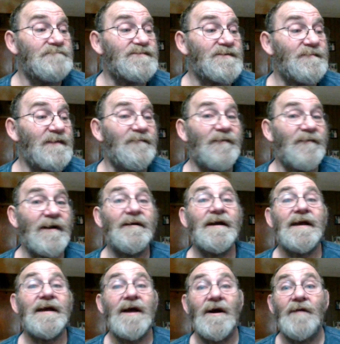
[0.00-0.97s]
to be
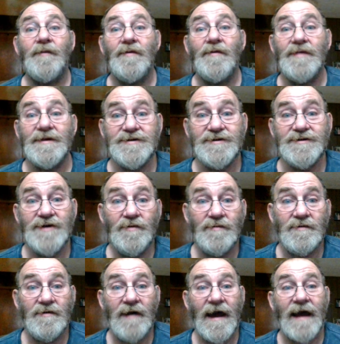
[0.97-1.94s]
very careful that you
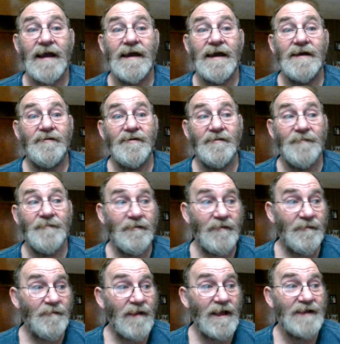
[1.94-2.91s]
don't crack it or be
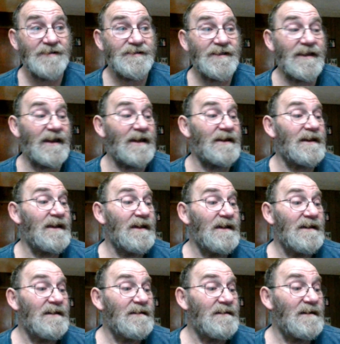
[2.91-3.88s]
replacing it
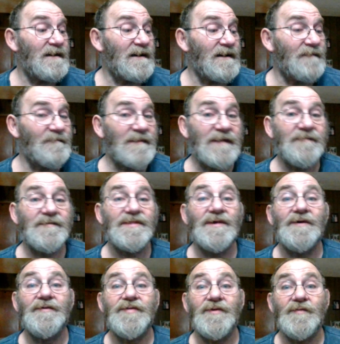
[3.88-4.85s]
um, even
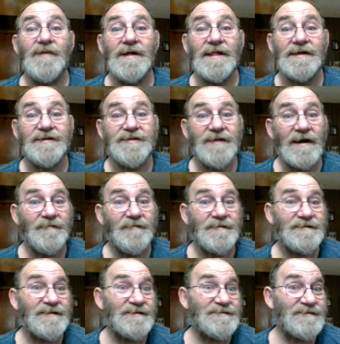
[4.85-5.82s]
though the wheel itself he
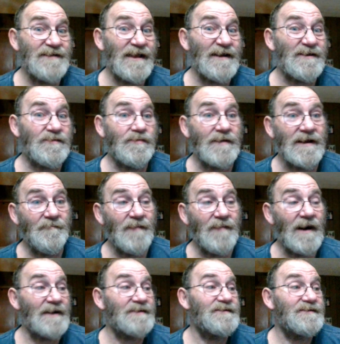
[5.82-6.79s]
says is like 20
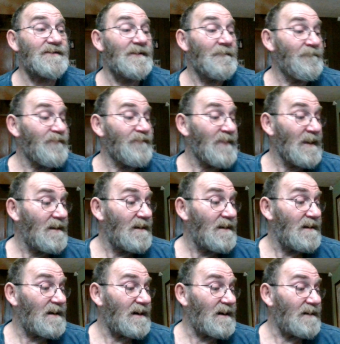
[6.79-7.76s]
bucks
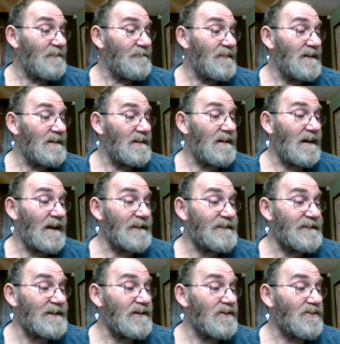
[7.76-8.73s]
um, I
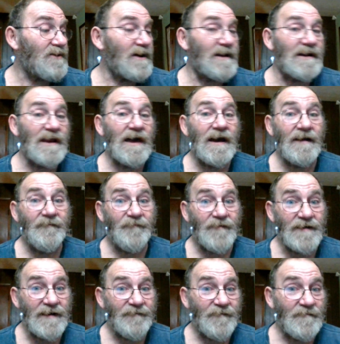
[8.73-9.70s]
did look online
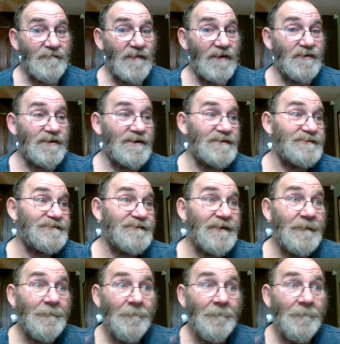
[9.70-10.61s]
for different motors